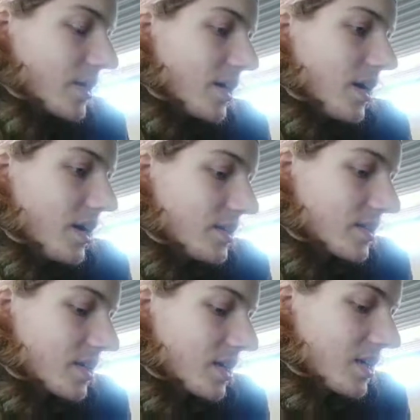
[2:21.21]

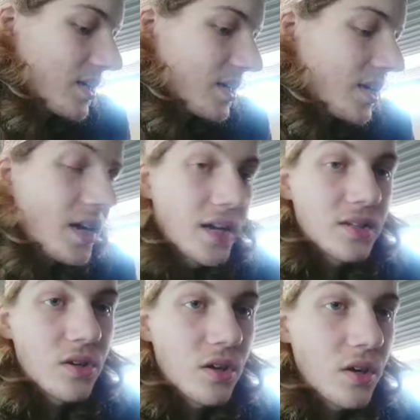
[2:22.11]
And yeah,
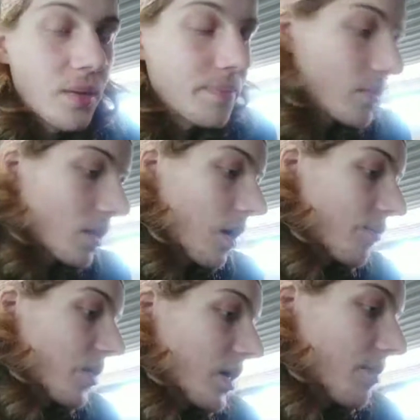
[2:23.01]
so I'm
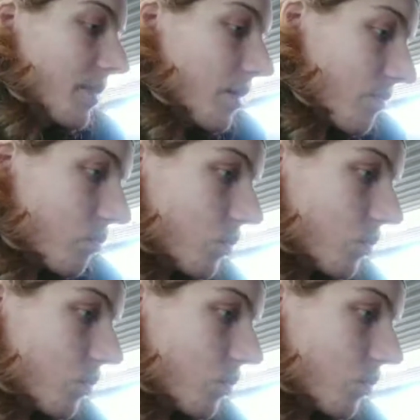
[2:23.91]
thinking about when